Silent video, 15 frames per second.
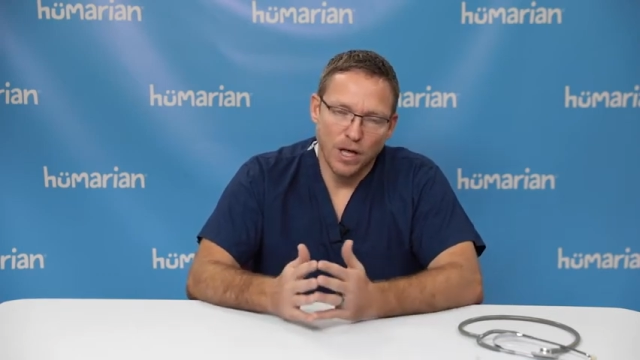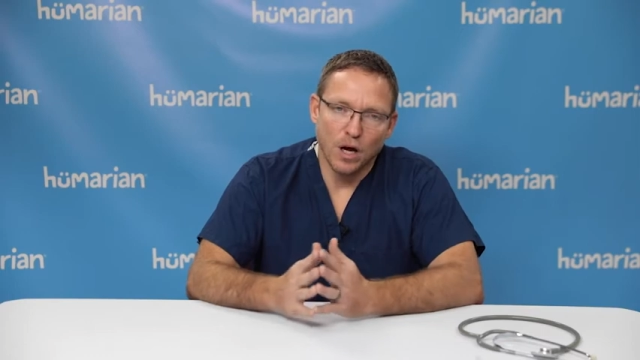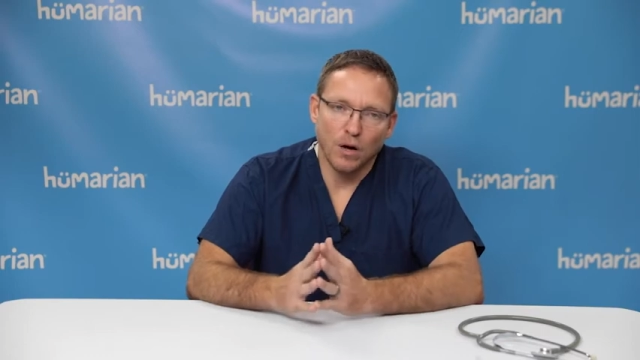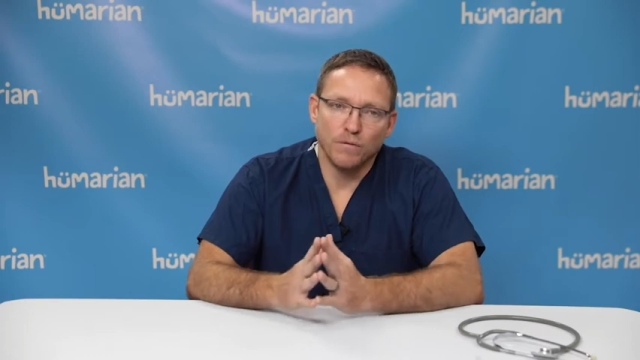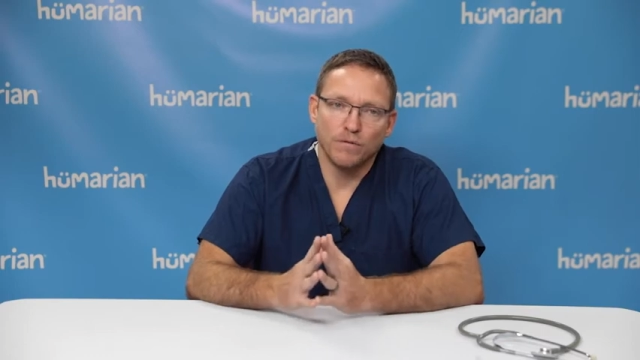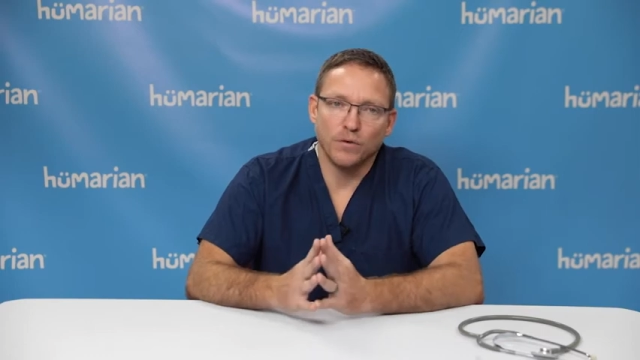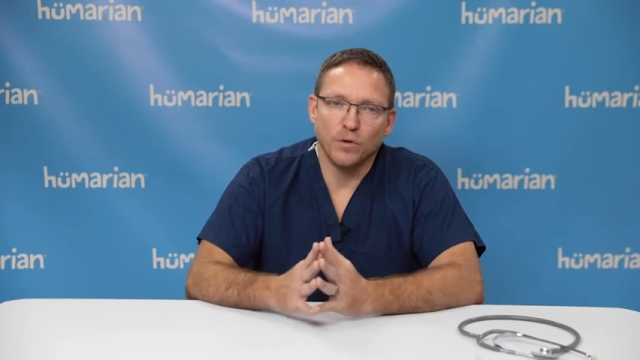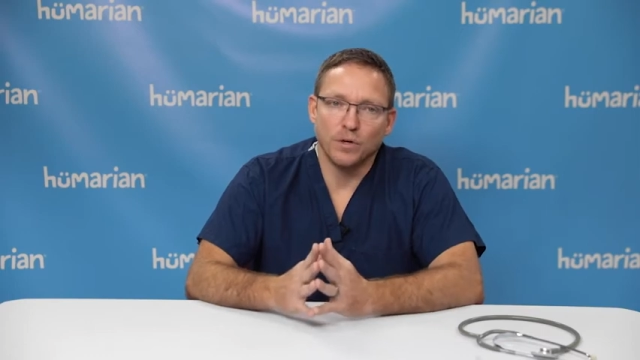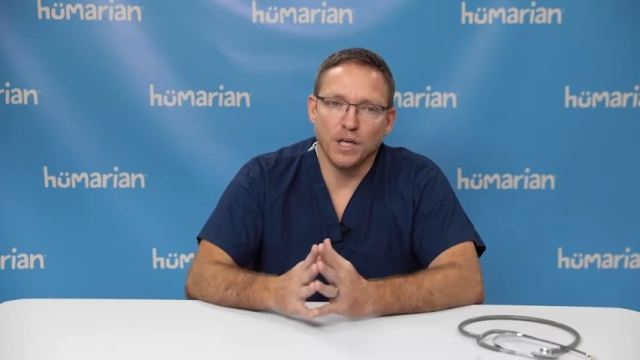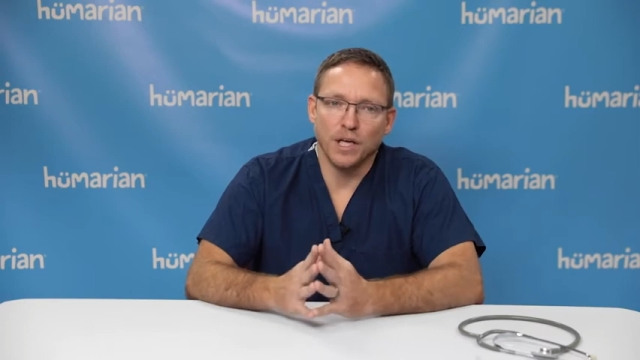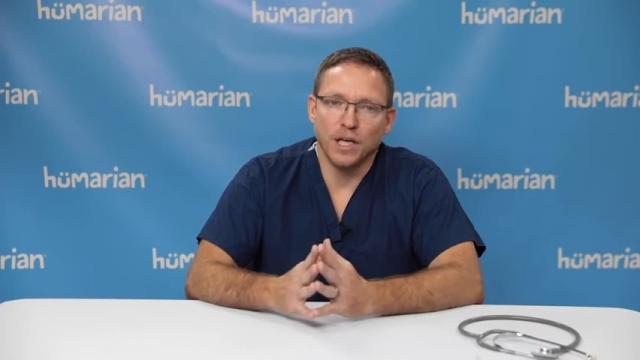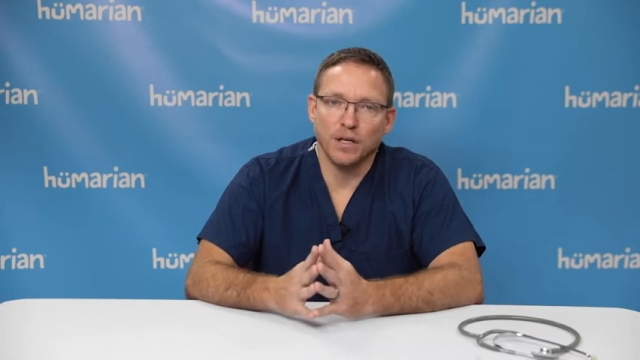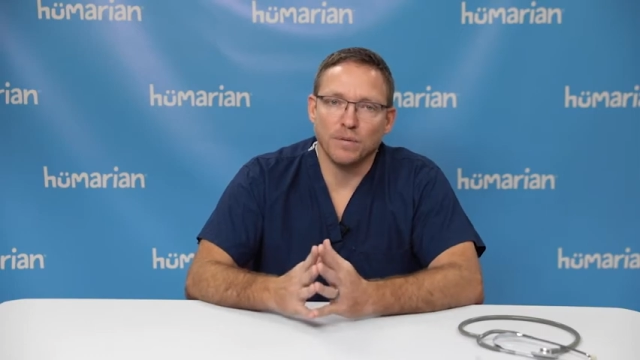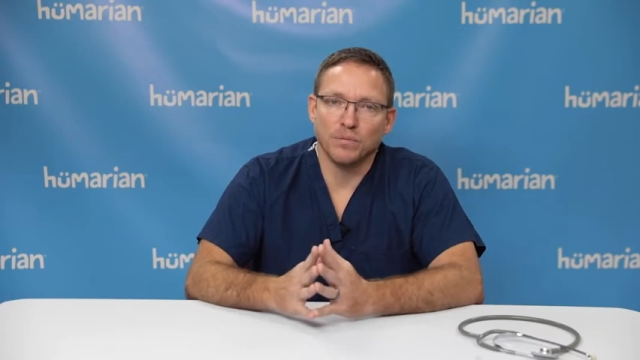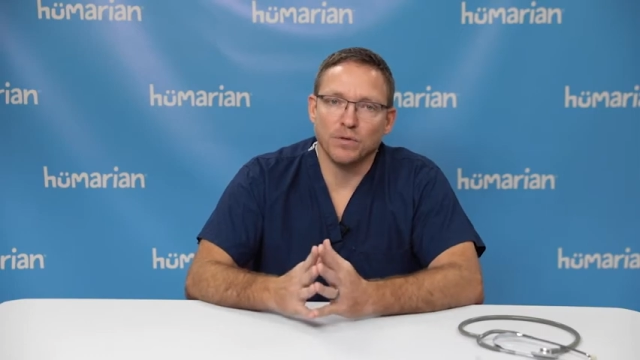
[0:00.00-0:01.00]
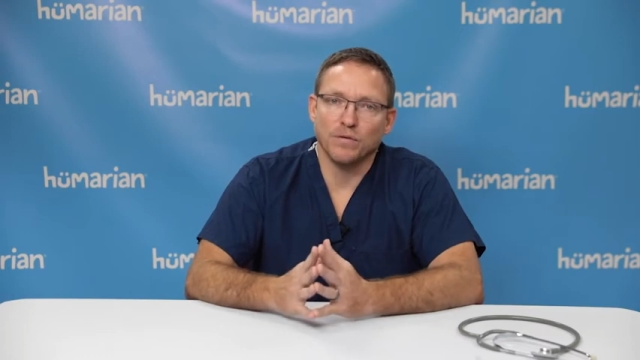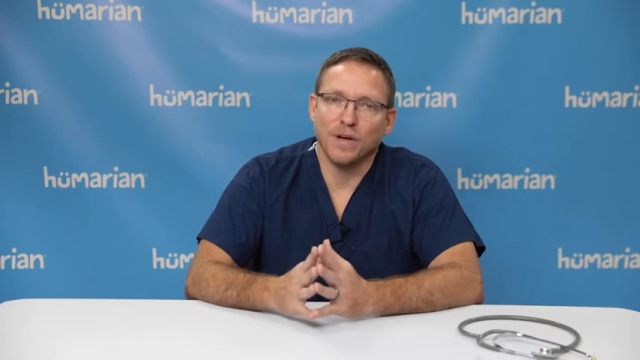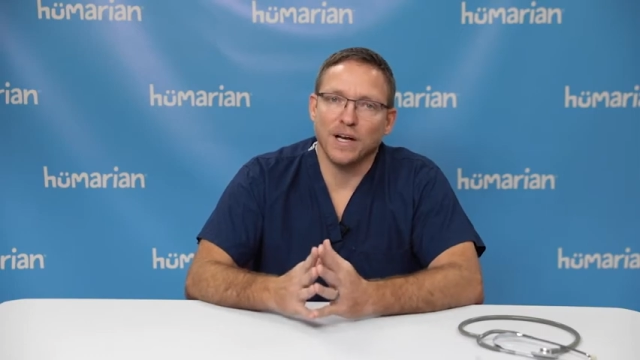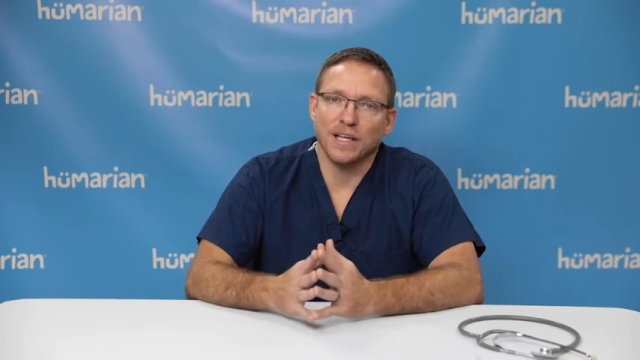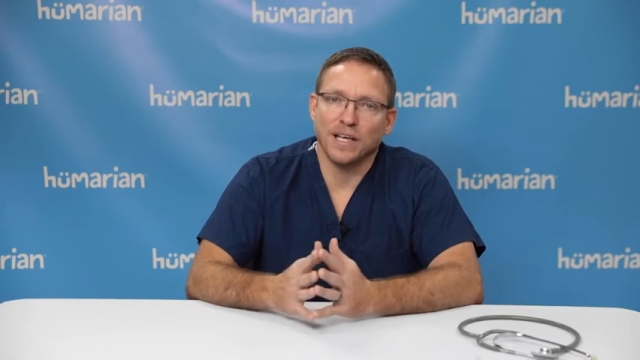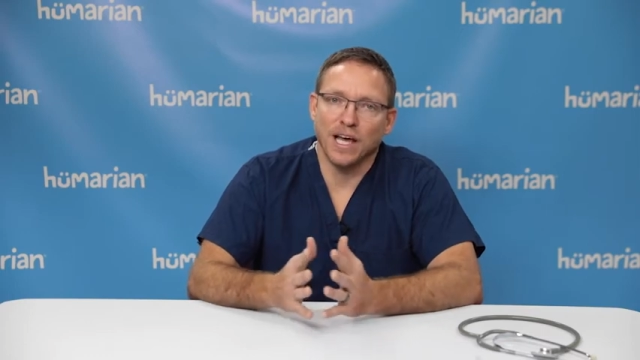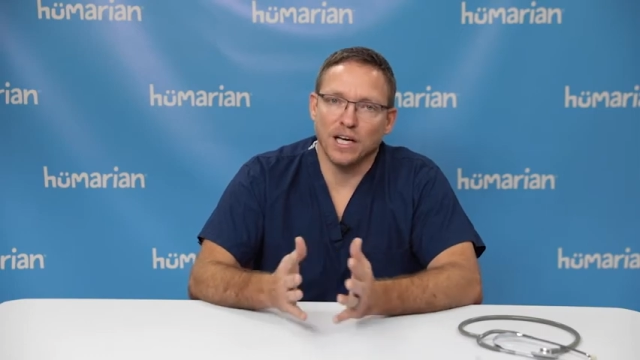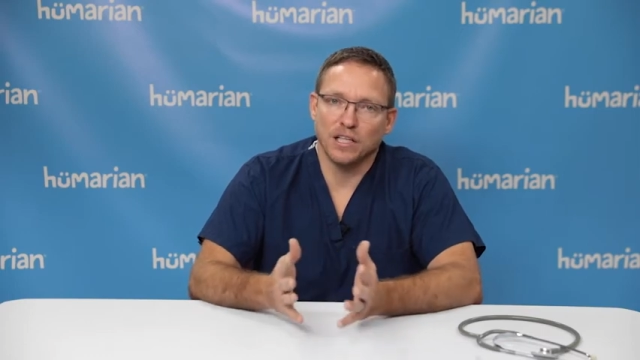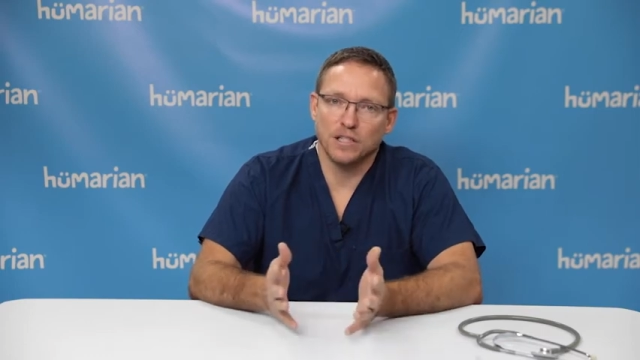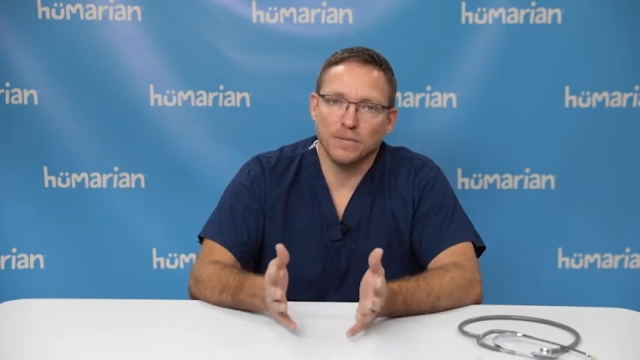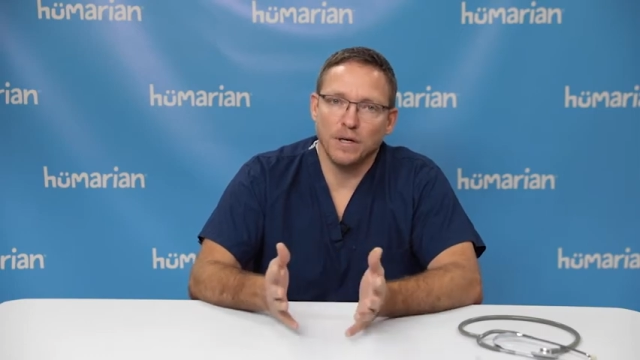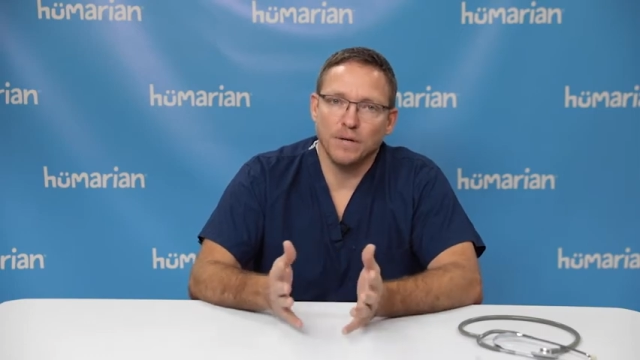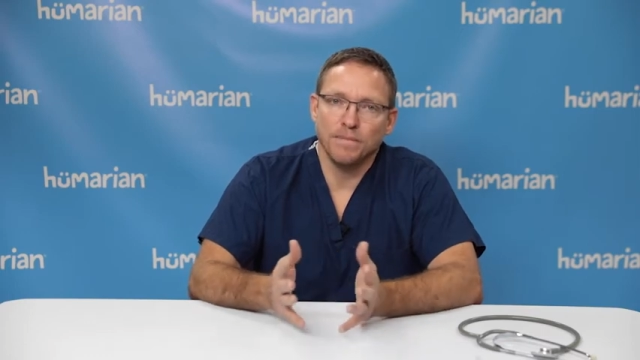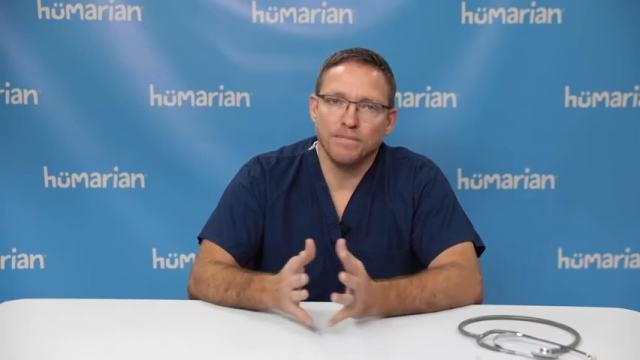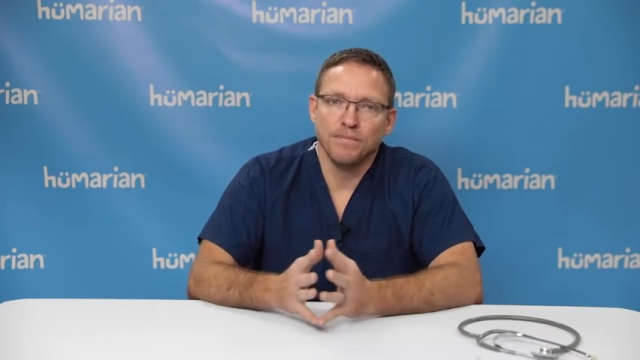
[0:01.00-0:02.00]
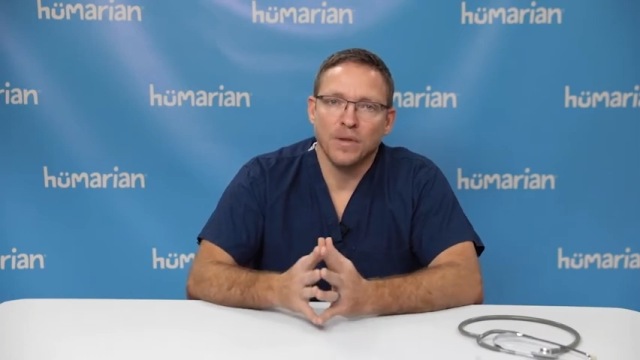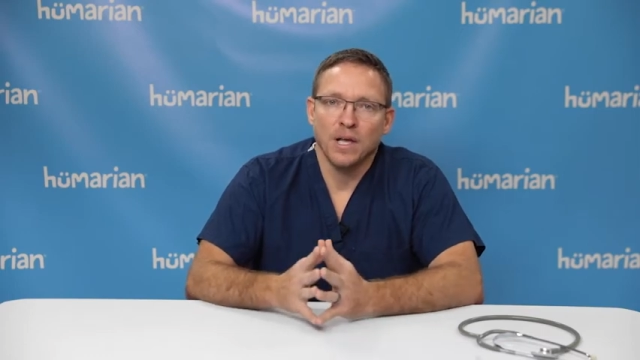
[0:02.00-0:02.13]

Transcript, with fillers: helpful in preventing eczema.